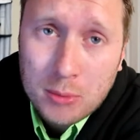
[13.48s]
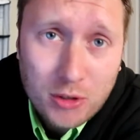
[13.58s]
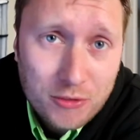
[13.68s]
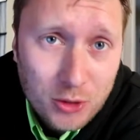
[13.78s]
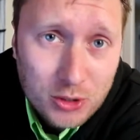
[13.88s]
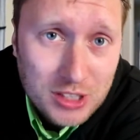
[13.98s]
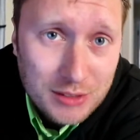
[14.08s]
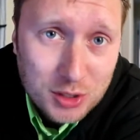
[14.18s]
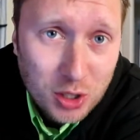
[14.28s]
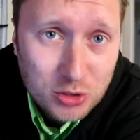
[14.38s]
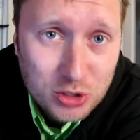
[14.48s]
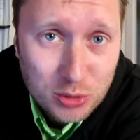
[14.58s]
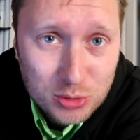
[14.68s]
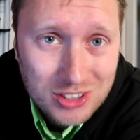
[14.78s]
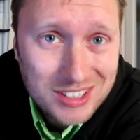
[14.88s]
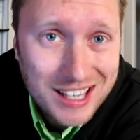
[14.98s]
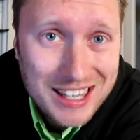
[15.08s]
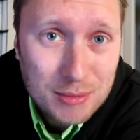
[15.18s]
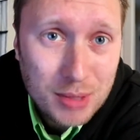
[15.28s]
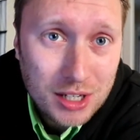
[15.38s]
My first ever console was a
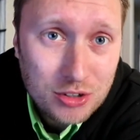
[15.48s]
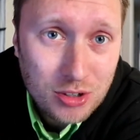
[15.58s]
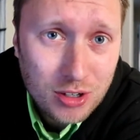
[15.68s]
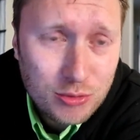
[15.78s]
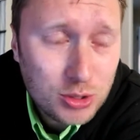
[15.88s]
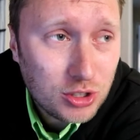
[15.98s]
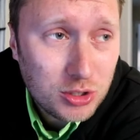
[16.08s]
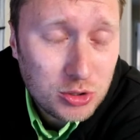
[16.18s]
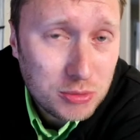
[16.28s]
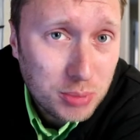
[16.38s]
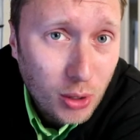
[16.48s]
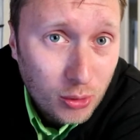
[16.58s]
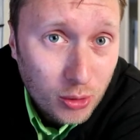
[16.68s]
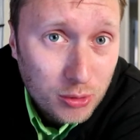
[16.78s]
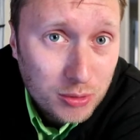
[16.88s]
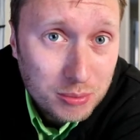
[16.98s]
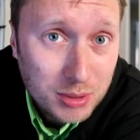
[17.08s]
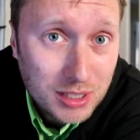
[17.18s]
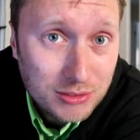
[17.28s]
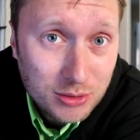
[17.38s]
Sega Mega Drive, which I used to borrow,
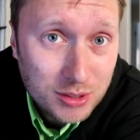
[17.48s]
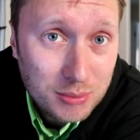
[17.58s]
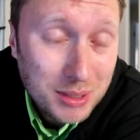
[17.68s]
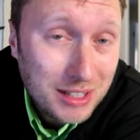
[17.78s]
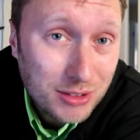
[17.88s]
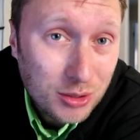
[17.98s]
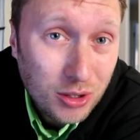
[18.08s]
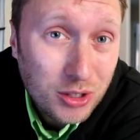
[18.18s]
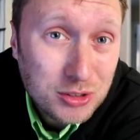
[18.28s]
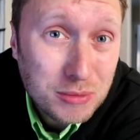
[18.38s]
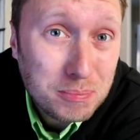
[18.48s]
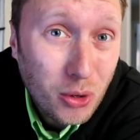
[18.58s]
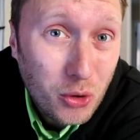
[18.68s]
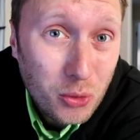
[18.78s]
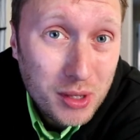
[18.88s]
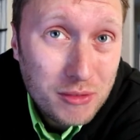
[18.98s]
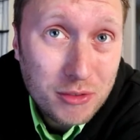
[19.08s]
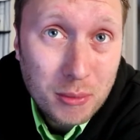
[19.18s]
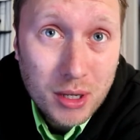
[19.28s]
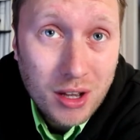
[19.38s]
believe it or not, I used to borrow it
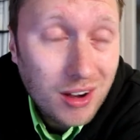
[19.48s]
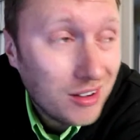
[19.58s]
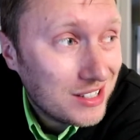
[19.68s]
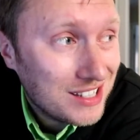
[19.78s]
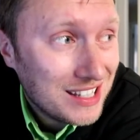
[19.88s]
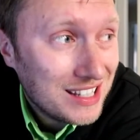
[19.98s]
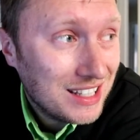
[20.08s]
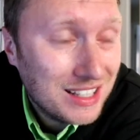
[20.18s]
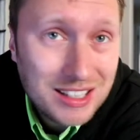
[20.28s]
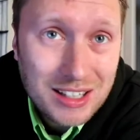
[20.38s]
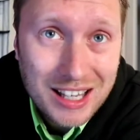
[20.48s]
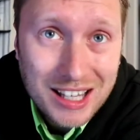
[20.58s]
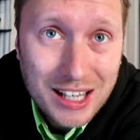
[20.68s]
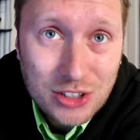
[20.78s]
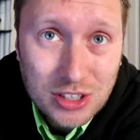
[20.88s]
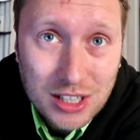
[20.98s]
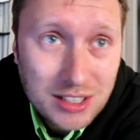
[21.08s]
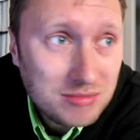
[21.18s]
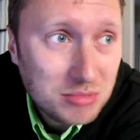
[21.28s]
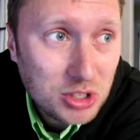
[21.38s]
from my auntie
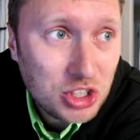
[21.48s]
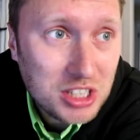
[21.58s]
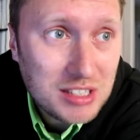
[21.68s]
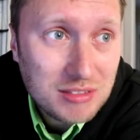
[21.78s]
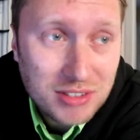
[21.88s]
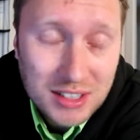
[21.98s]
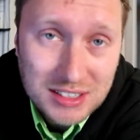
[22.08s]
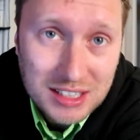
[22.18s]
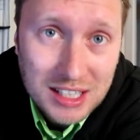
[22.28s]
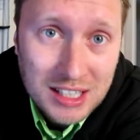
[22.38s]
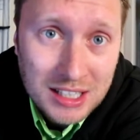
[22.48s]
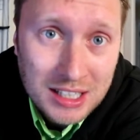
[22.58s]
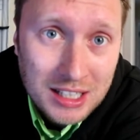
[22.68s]
occasionally when she didn't fancy it.